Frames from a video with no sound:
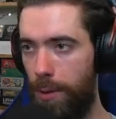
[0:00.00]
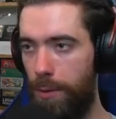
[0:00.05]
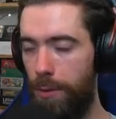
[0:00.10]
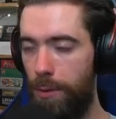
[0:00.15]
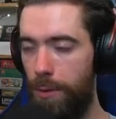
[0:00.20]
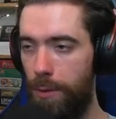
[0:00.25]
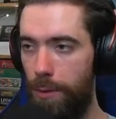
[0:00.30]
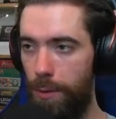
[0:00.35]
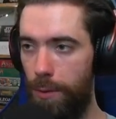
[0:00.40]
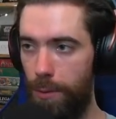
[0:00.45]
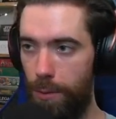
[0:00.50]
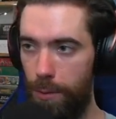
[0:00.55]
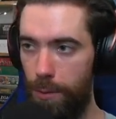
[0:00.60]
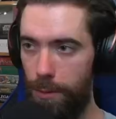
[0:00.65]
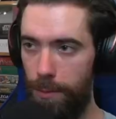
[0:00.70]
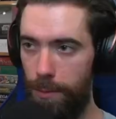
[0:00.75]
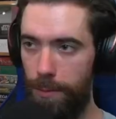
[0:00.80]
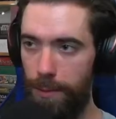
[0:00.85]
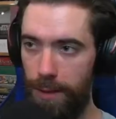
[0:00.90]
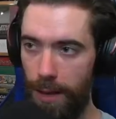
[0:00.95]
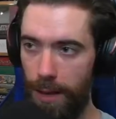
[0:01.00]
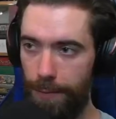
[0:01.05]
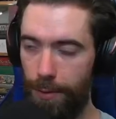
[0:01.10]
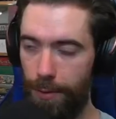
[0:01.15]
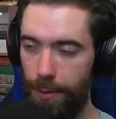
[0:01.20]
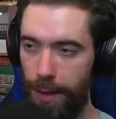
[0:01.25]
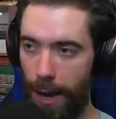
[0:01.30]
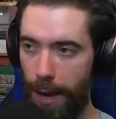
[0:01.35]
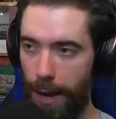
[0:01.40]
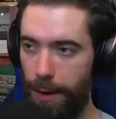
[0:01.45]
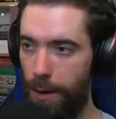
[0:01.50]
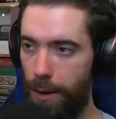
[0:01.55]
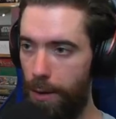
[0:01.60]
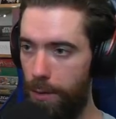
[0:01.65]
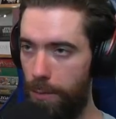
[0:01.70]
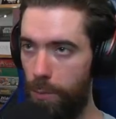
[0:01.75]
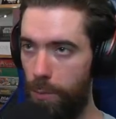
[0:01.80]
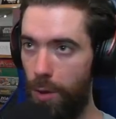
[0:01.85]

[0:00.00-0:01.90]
to Devil Dino,